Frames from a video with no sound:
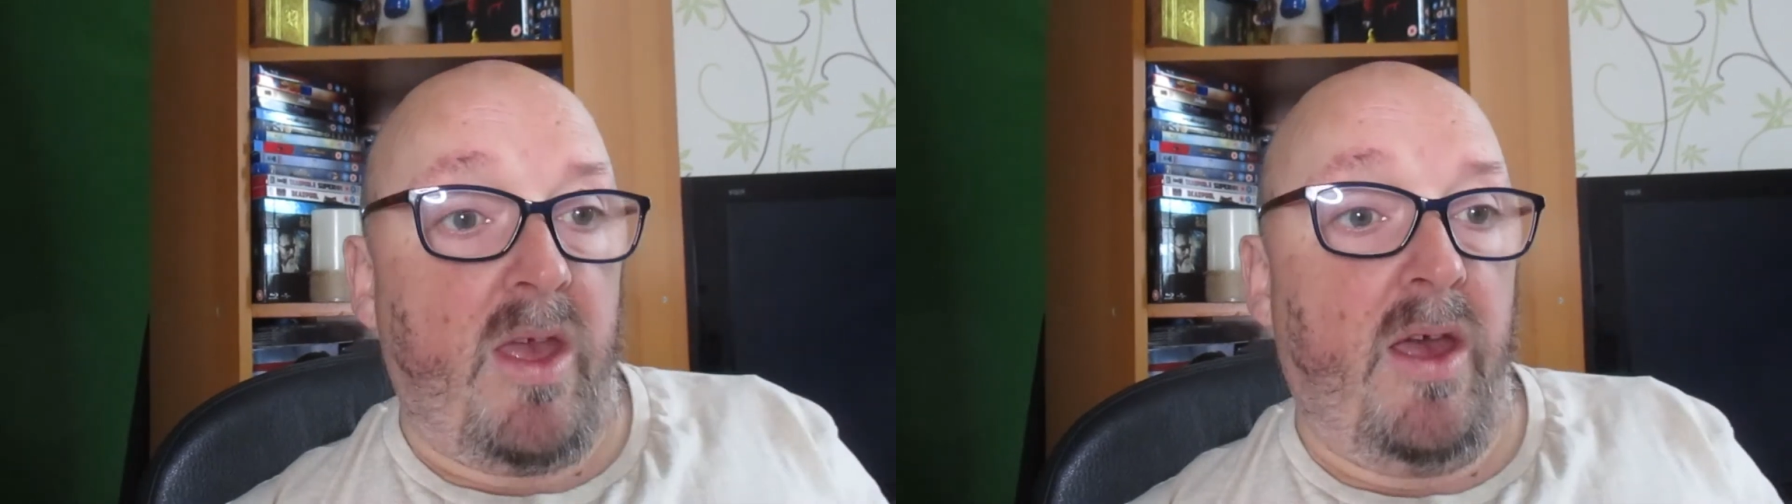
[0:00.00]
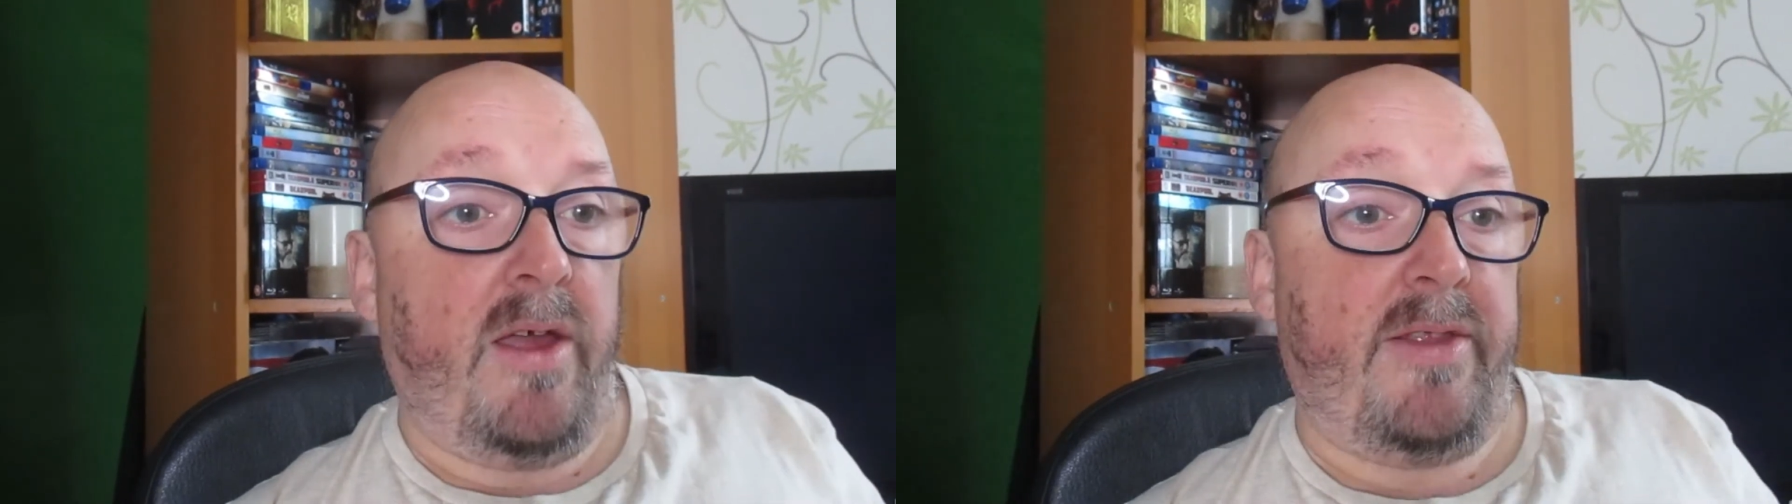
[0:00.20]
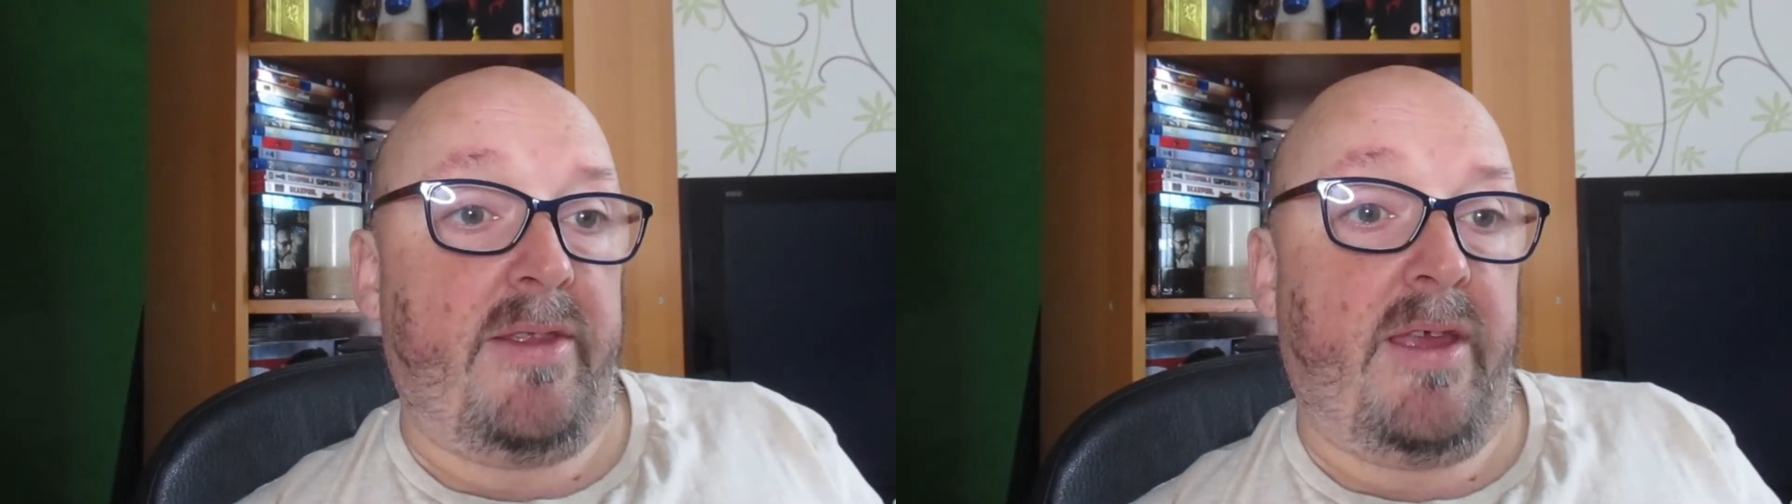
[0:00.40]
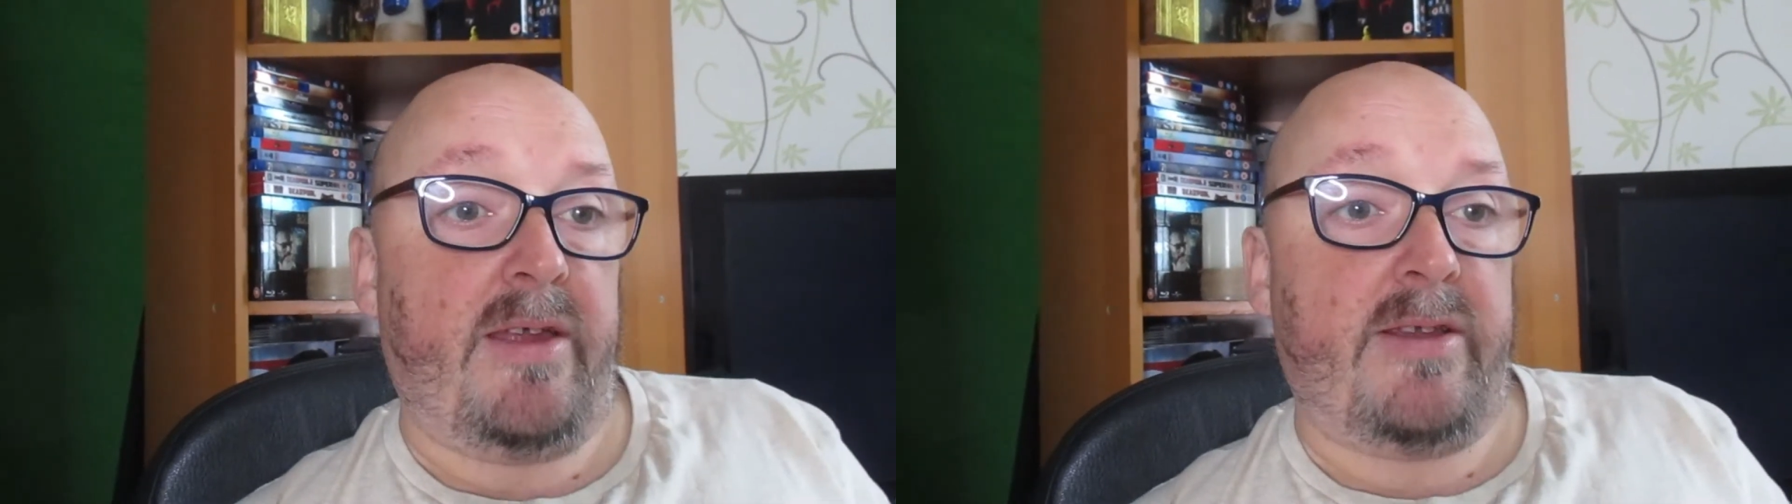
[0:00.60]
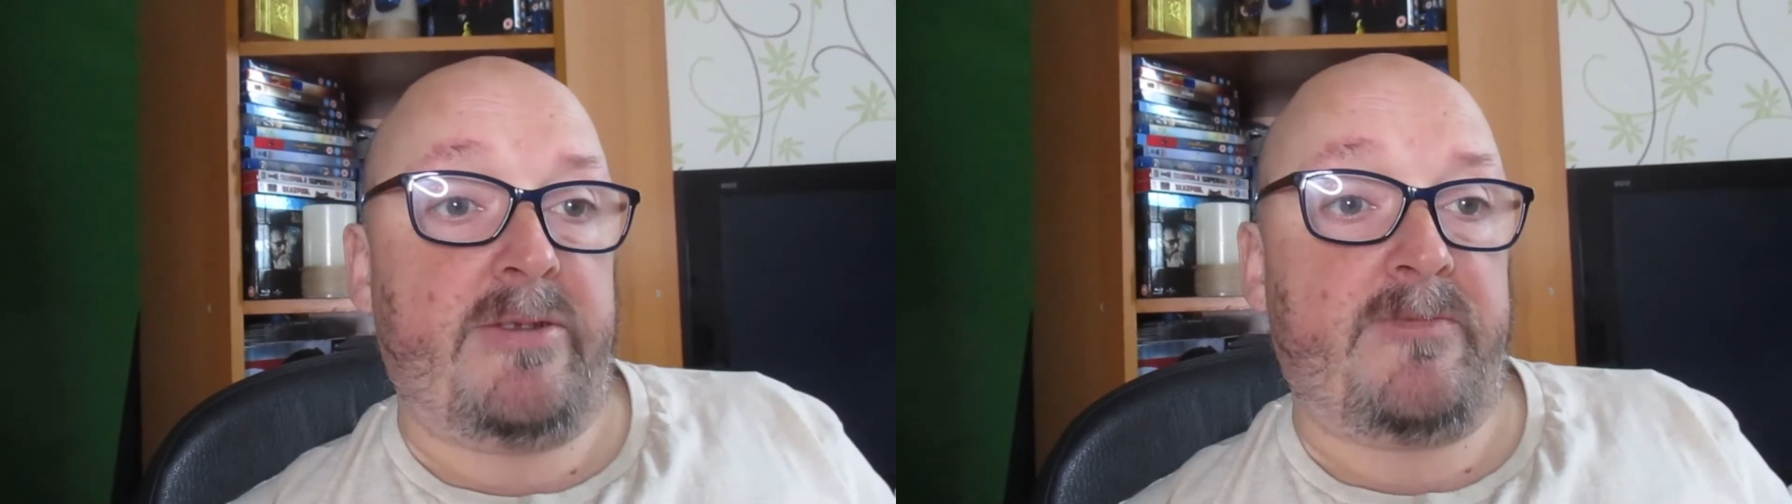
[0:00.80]
and
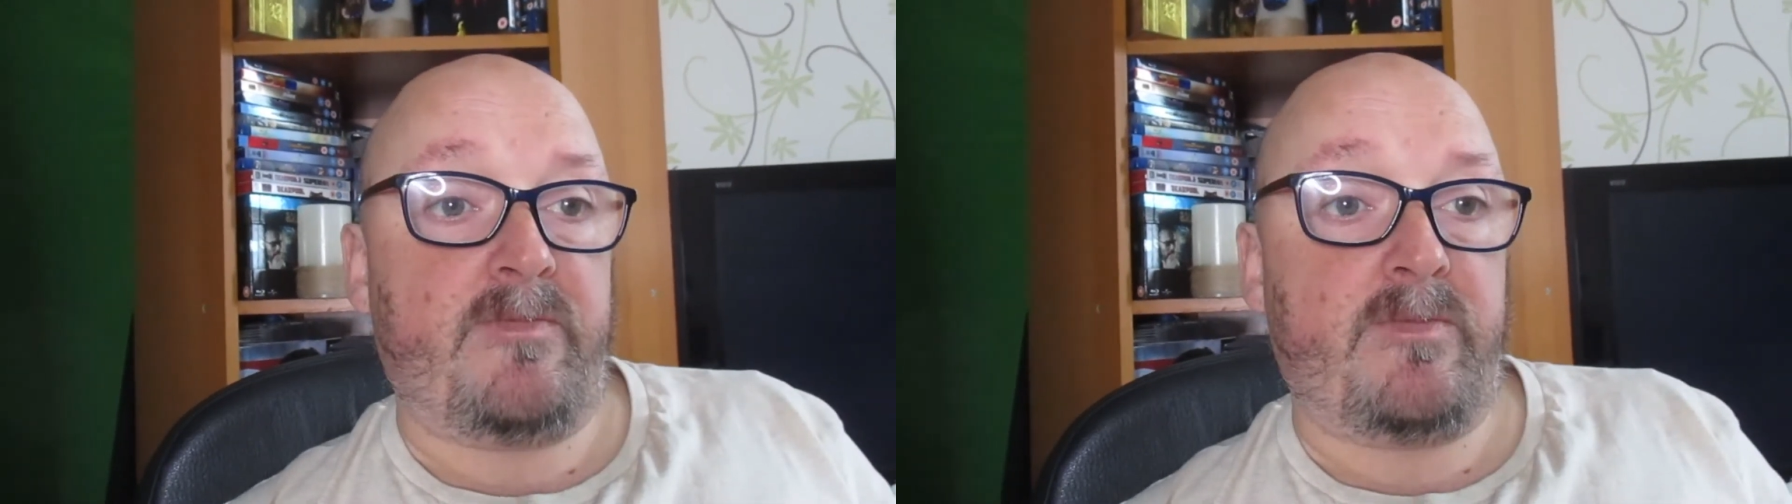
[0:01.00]
then